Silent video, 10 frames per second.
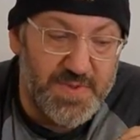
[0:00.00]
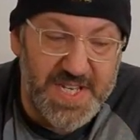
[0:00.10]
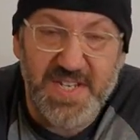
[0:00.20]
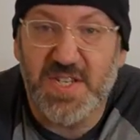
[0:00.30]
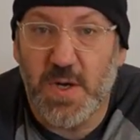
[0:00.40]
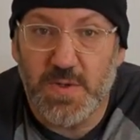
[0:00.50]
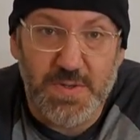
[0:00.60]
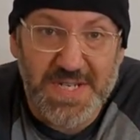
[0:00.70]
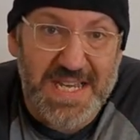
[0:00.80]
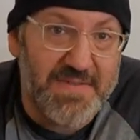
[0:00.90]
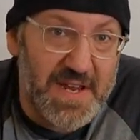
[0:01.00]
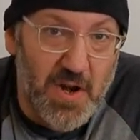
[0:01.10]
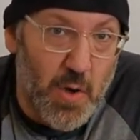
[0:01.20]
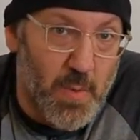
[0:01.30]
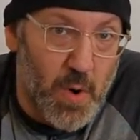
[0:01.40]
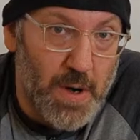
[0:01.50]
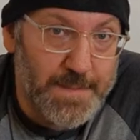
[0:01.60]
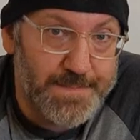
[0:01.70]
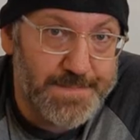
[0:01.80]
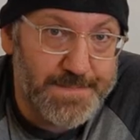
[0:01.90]
This no do TV no more.
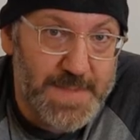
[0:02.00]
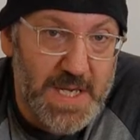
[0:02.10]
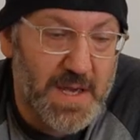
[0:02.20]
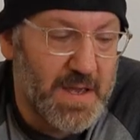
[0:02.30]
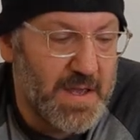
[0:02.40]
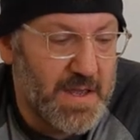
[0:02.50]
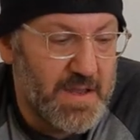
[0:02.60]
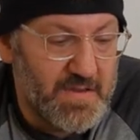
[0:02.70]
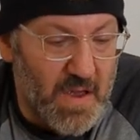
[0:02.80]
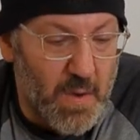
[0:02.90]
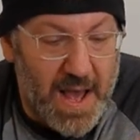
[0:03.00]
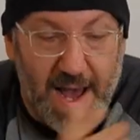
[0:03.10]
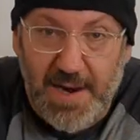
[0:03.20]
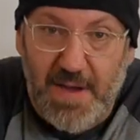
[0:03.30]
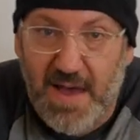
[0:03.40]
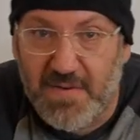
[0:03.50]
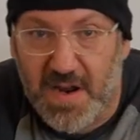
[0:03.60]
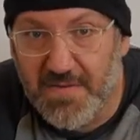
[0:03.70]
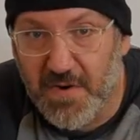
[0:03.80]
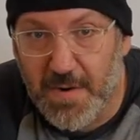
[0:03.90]
So I don't have a
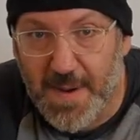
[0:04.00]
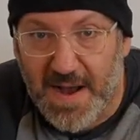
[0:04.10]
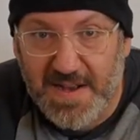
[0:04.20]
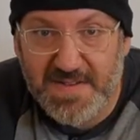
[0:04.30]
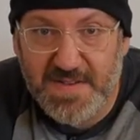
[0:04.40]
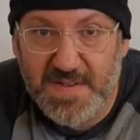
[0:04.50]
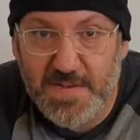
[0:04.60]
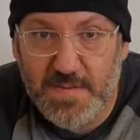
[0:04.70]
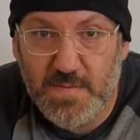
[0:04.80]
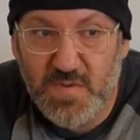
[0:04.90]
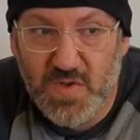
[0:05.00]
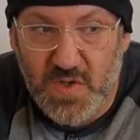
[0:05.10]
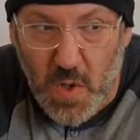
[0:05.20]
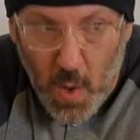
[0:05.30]
converter box. So